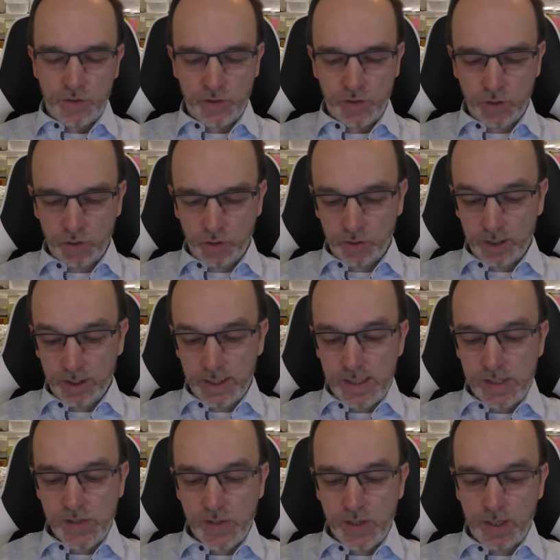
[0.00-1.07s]
So the
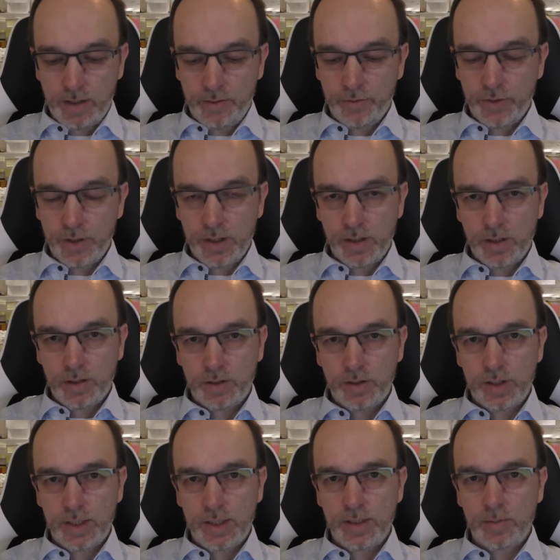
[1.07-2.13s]
last half day
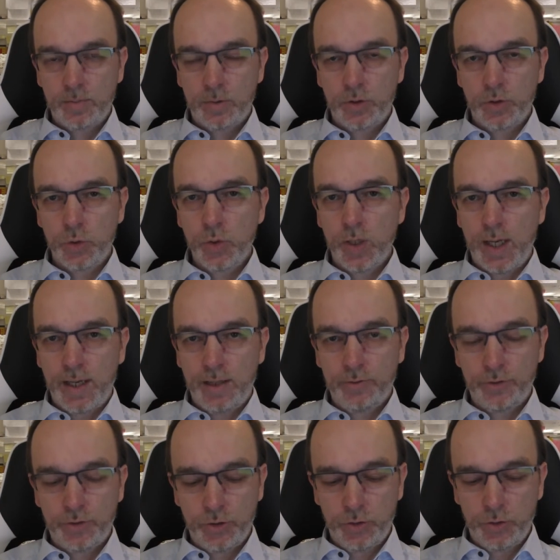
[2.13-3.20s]
on day number 2
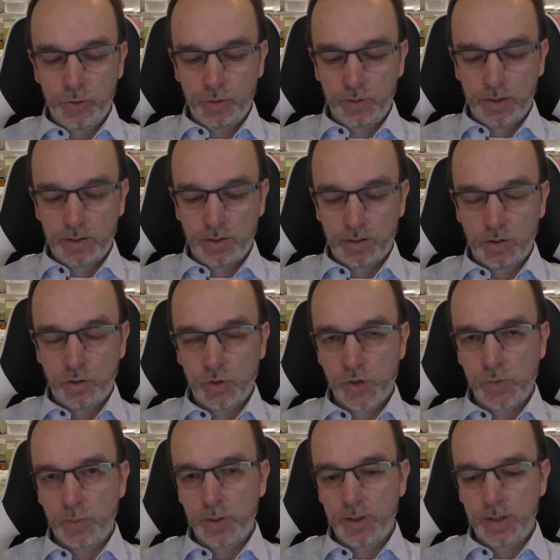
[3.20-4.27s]
afternoon, our
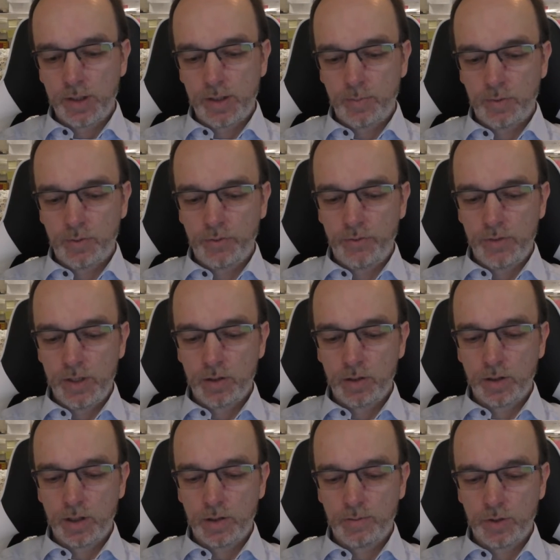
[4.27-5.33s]
course sprint number
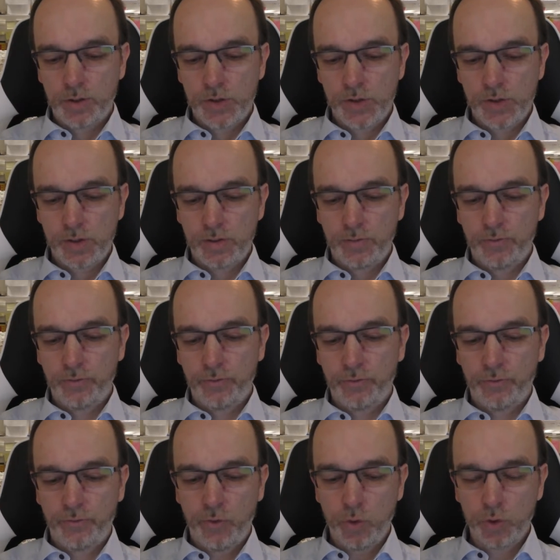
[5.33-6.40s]
4 covers
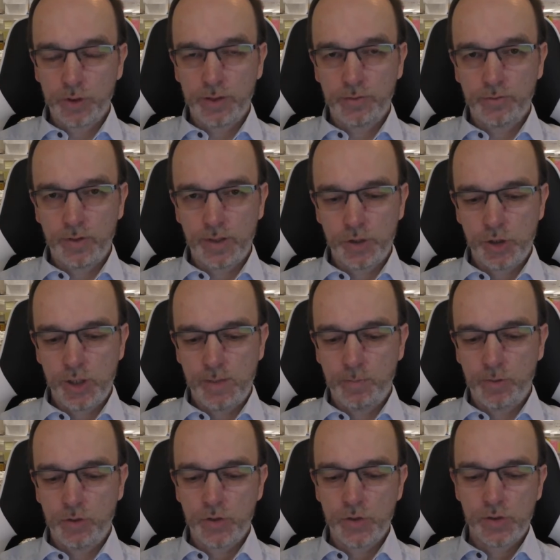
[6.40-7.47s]
4 different
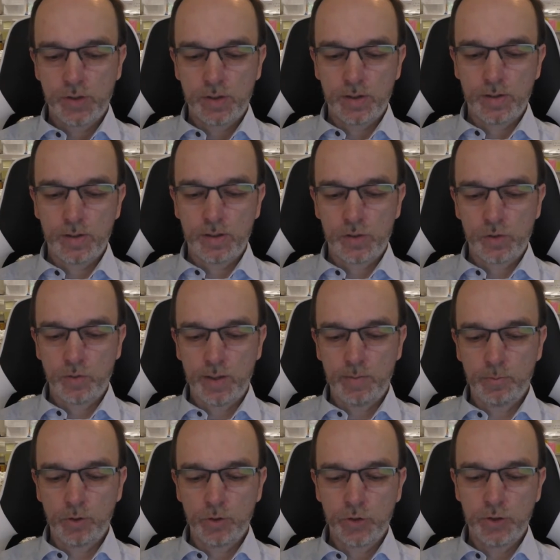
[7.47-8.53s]
chapters: the
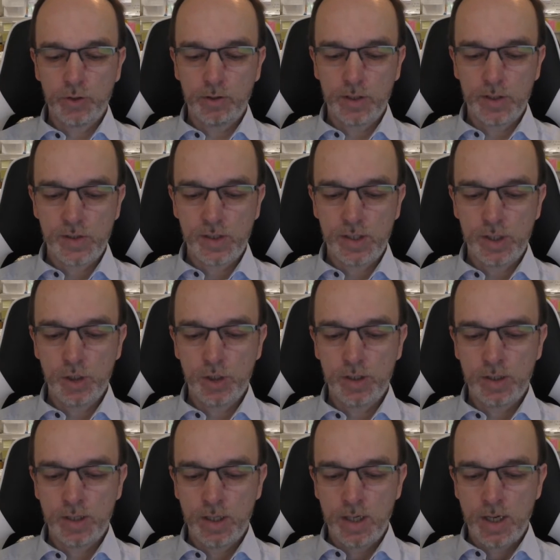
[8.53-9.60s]
Scrum roles, the
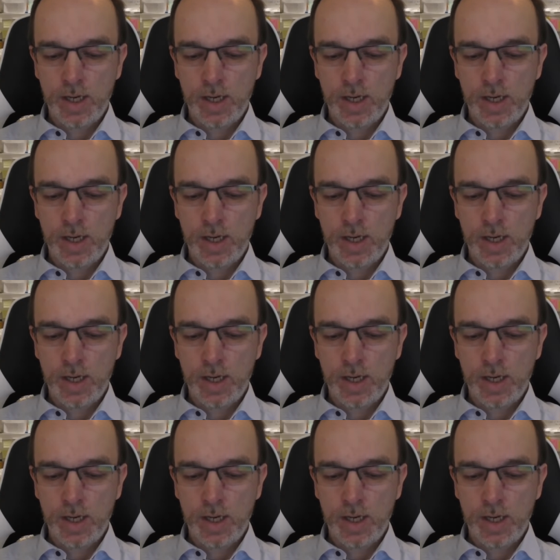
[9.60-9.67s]
organization,